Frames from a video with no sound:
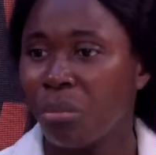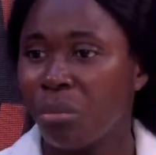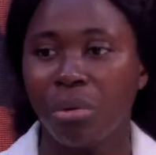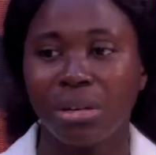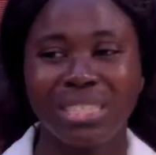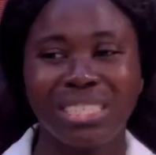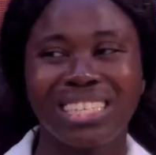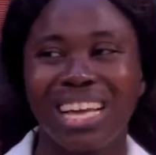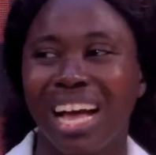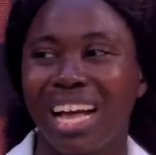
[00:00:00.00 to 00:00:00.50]

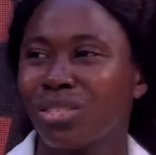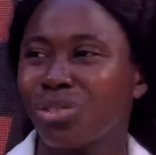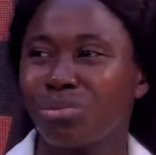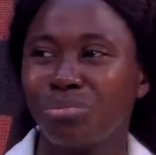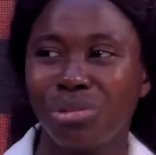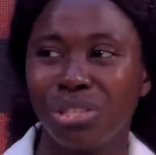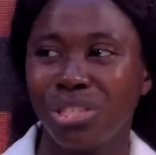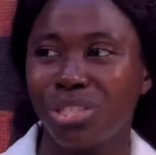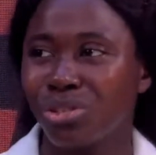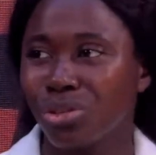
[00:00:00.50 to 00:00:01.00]
but it has to
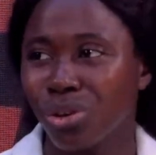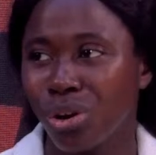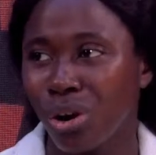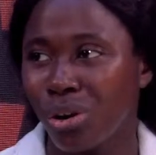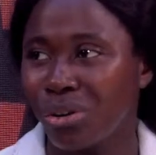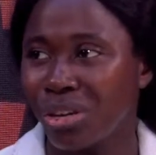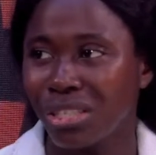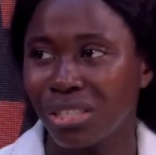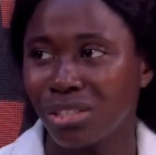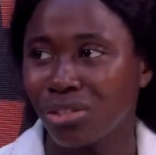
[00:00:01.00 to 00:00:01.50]
be
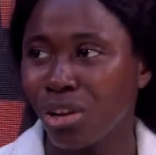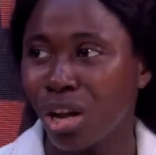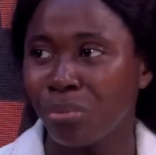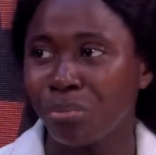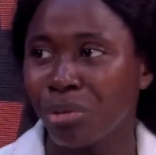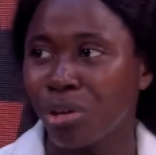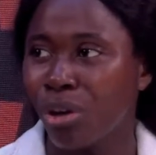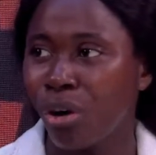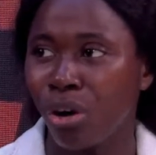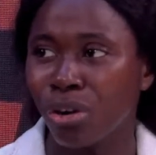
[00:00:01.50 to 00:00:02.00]
discouraged, not
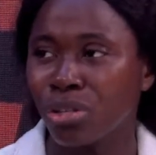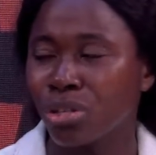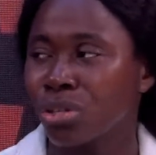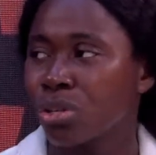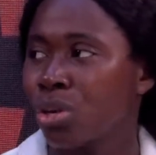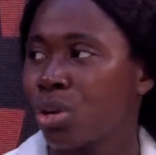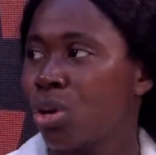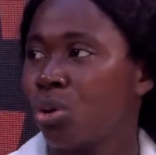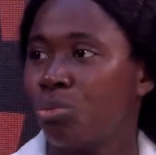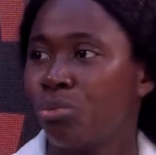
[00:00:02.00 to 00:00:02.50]

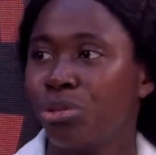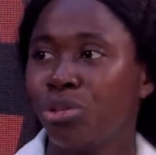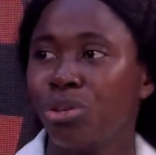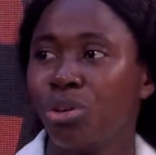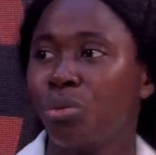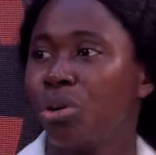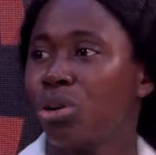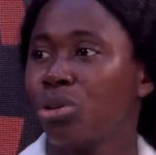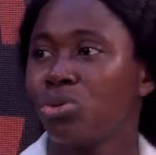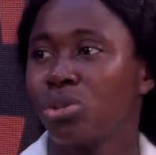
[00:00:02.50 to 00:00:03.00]
because we
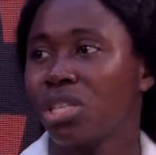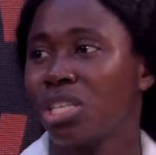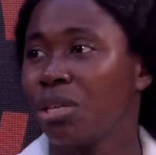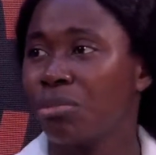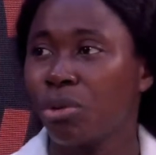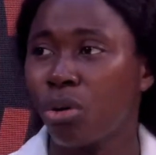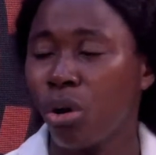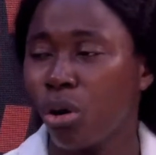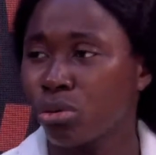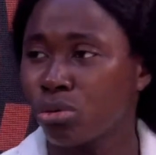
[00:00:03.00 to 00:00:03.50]
don't want to
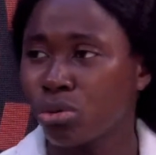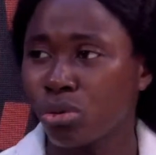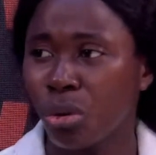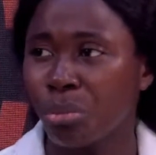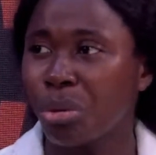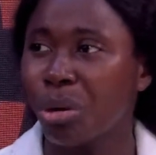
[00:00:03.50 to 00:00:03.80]
keep culture,